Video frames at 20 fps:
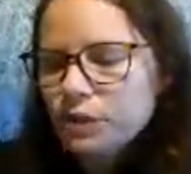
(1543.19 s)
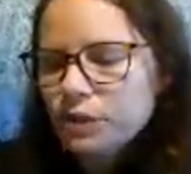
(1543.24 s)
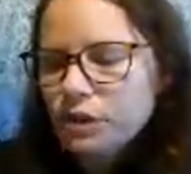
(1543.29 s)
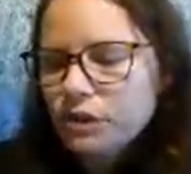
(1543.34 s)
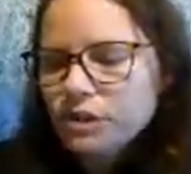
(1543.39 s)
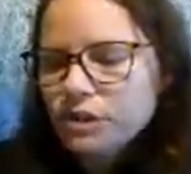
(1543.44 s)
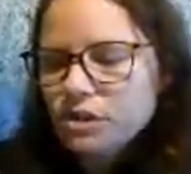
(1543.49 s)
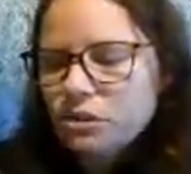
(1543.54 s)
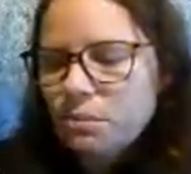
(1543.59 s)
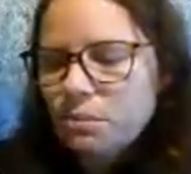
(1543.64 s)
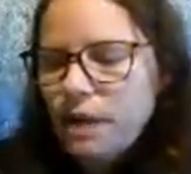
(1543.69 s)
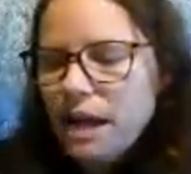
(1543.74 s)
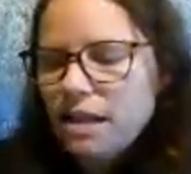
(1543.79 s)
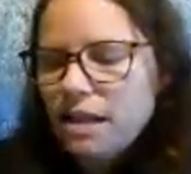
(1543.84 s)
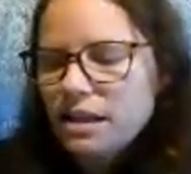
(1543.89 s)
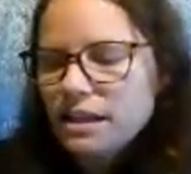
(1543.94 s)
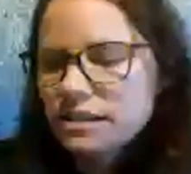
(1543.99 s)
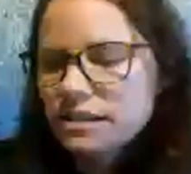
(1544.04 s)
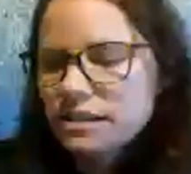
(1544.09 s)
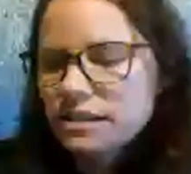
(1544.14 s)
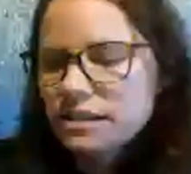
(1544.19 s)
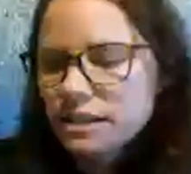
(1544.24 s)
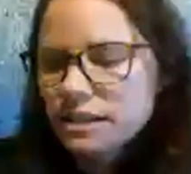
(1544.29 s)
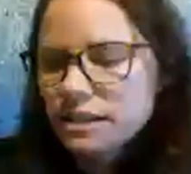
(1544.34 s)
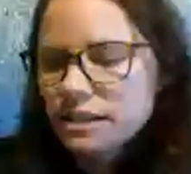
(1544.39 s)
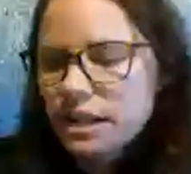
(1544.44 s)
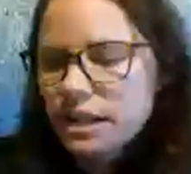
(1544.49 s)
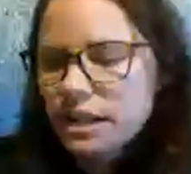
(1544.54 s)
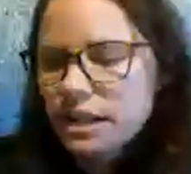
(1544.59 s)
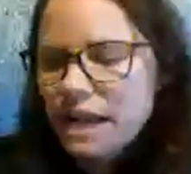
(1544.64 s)
Crystal Palace.
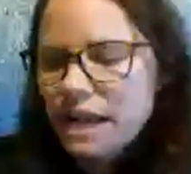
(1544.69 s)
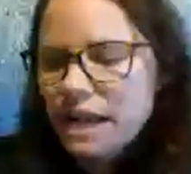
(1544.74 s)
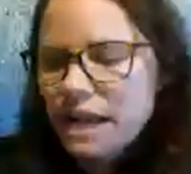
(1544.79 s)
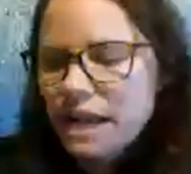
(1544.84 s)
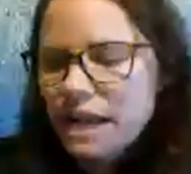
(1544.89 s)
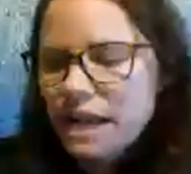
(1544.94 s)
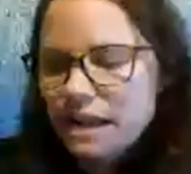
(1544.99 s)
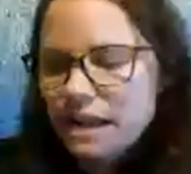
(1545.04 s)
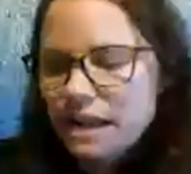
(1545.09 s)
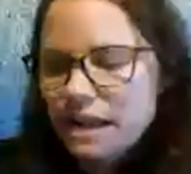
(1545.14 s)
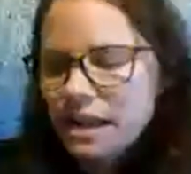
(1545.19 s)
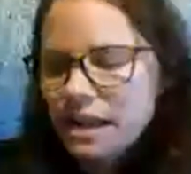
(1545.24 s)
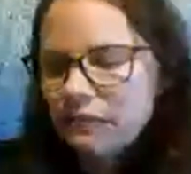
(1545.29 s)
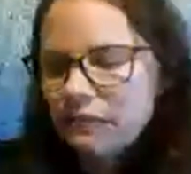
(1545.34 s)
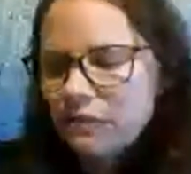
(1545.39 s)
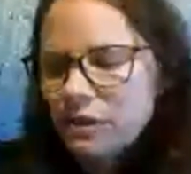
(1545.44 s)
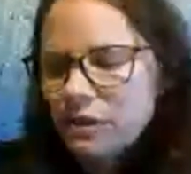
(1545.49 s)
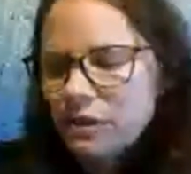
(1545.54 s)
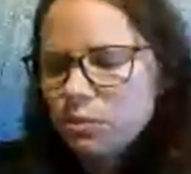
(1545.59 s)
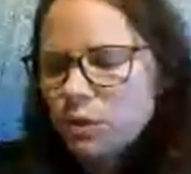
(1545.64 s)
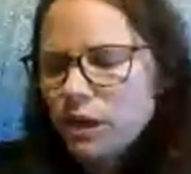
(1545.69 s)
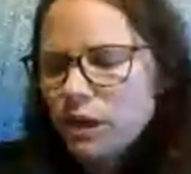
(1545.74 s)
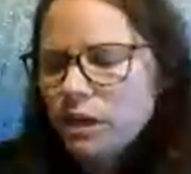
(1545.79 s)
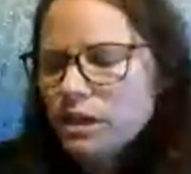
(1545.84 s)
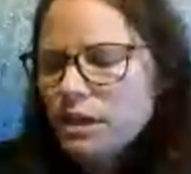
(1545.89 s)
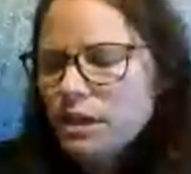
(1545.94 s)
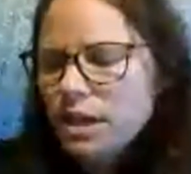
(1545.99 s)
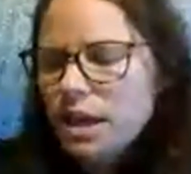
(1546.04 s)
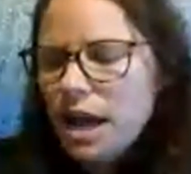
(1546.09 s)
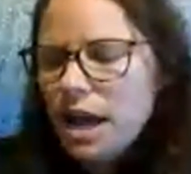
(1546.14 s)
Not back to Air Force
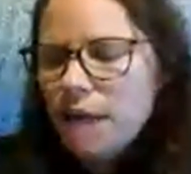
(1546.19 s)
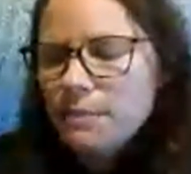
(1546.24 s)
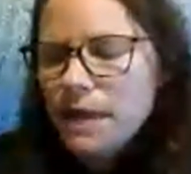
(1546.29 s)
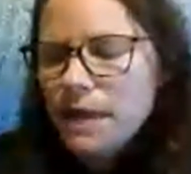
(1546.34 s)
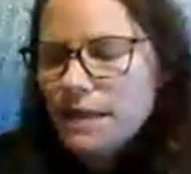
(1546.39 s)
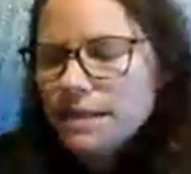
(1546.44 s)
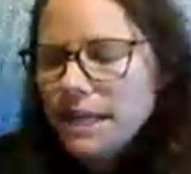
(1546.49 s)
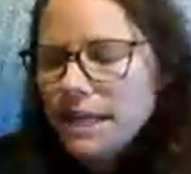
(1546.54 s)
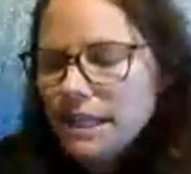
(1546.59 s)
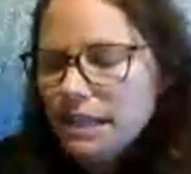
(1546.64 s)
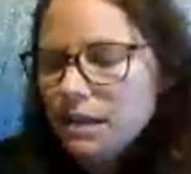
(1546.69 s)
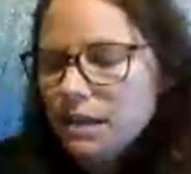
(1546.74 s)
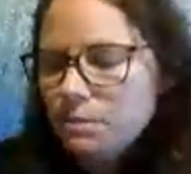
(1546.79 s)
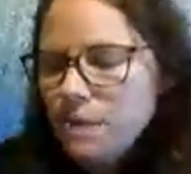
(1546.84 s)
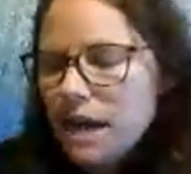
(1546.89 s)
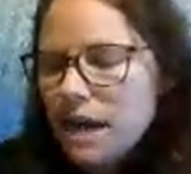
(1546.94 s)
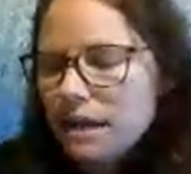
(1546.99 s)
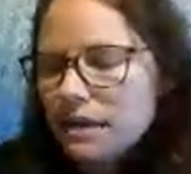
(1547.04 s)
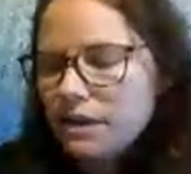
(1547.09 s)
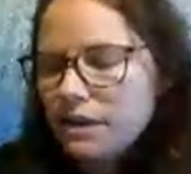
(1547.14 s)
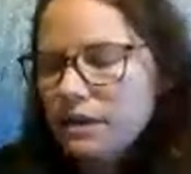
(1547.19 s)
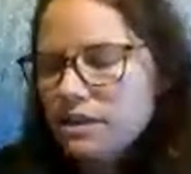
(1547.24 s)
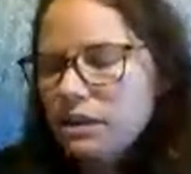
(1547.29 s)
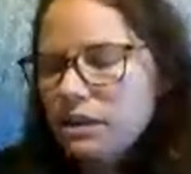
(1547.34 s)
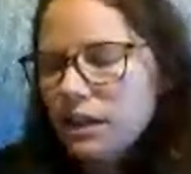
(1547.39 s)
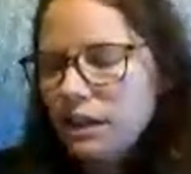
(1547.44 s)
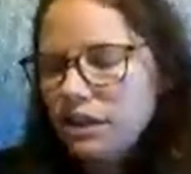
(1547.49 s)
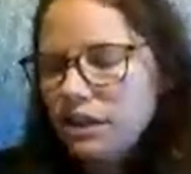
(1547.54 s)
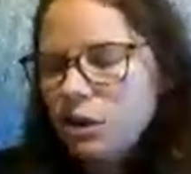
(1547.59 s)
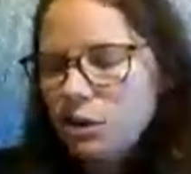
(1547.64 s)
One? I'm not taking him back there
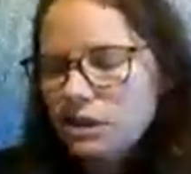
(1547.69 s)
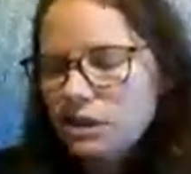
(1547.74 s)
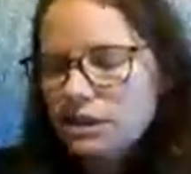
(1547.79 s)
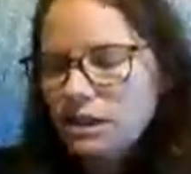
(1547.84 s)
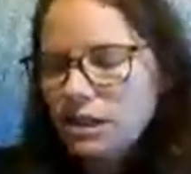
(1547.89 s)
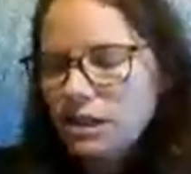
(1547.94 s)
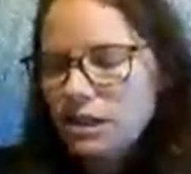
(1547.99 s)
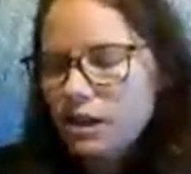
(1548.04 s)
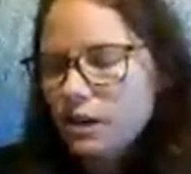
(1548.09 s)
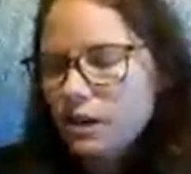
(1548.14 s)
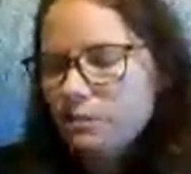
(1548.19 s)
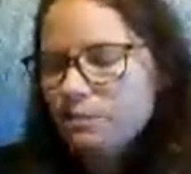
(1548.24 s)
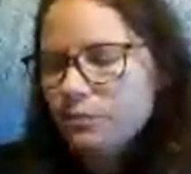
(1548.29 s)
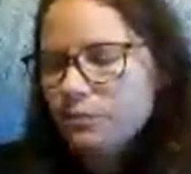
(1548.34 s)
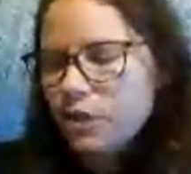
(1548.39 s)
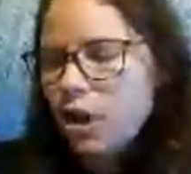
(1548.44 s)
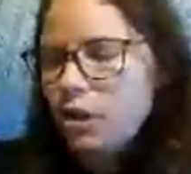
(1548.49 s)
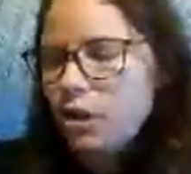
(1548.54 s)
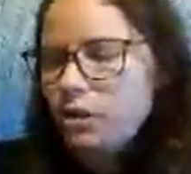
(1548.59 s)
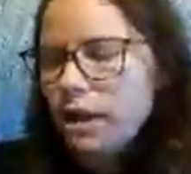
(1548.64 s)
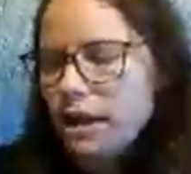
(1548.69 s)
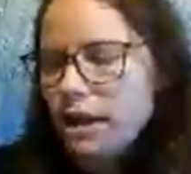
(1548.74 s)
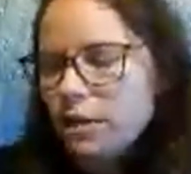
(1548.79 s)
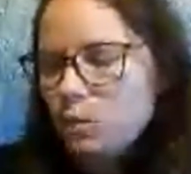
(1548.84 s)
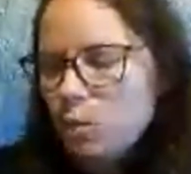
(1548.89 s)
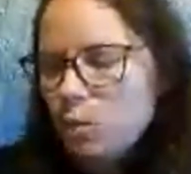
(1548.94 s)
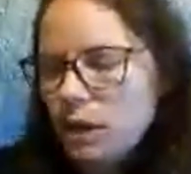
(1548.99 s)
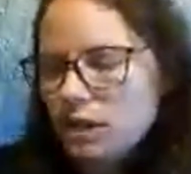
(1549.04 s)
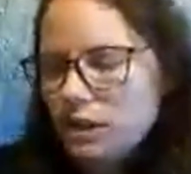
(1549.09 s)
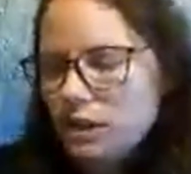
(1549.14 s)
until I know it's secure. All right,
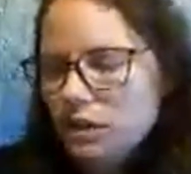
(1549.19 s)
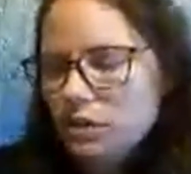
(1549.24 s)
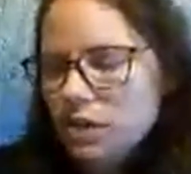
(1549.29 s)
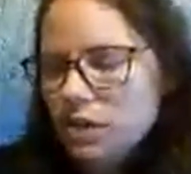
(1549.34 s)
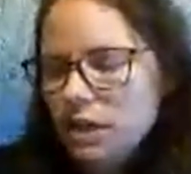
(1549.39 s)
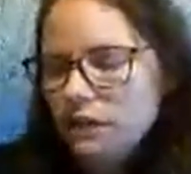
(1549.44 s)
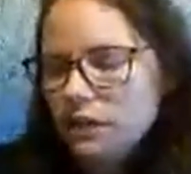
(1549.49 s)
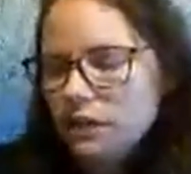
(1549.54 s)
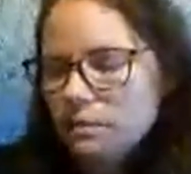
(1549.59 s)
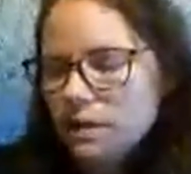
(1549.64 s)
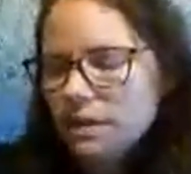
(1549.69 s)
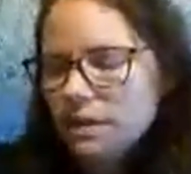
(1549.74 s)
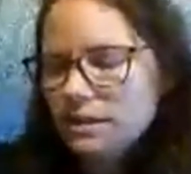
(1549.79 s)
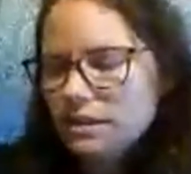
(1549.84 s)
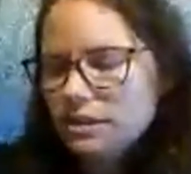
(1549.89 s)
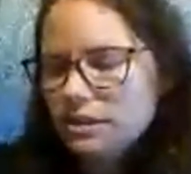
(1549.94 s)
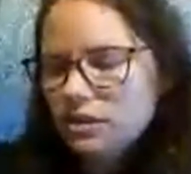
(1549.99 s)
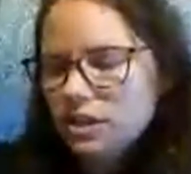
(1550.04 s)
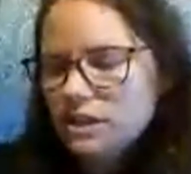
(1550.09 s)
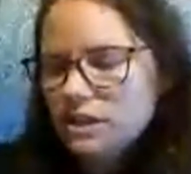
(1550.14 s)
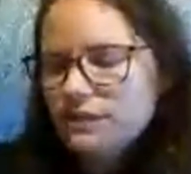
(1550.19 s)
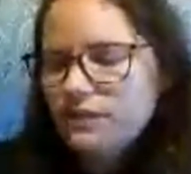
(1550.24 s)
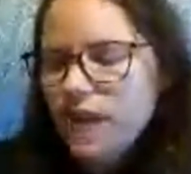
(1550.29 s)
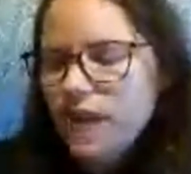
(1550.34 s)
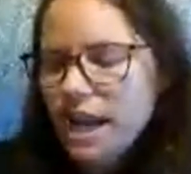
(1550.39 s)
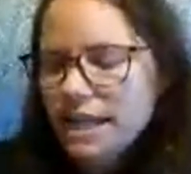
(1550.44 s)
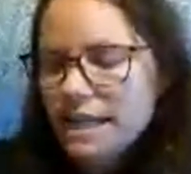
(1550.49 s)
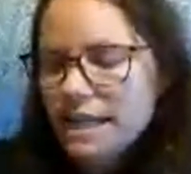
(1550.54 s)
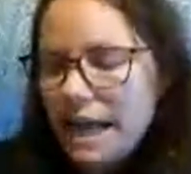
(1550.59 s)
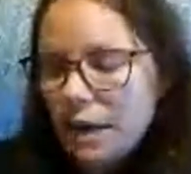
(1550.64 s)
what do you need from us? Just
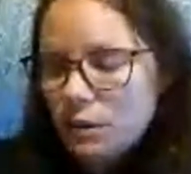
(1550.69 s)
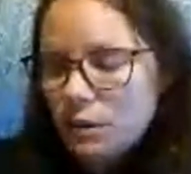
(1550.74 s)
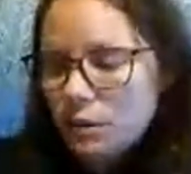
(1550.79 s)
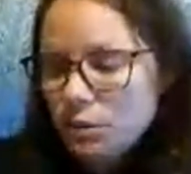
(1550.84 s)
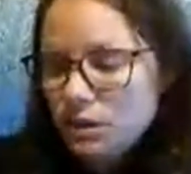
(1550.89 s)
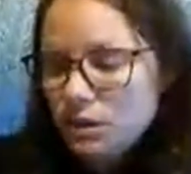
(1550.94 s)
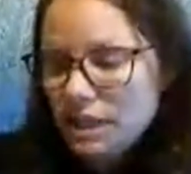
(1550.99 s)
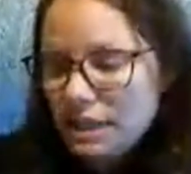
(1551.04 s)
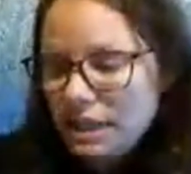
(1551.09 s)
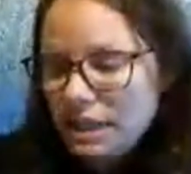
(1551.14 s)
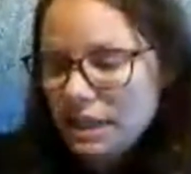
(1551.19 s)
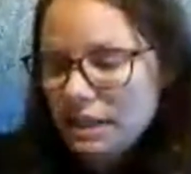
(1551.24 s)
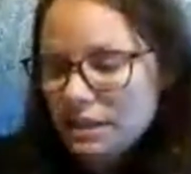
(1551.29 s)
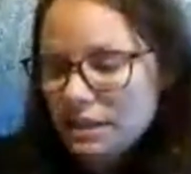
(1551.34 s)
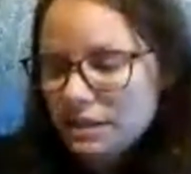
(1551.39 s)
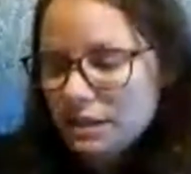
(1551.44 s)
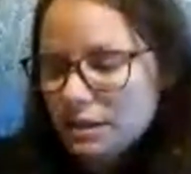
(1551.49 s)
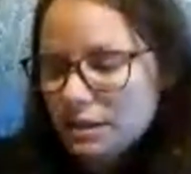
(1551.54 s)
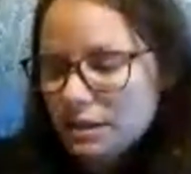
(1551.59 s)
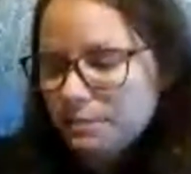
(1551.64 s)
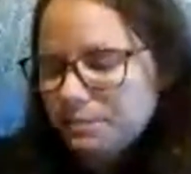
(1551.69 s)
find out who did this.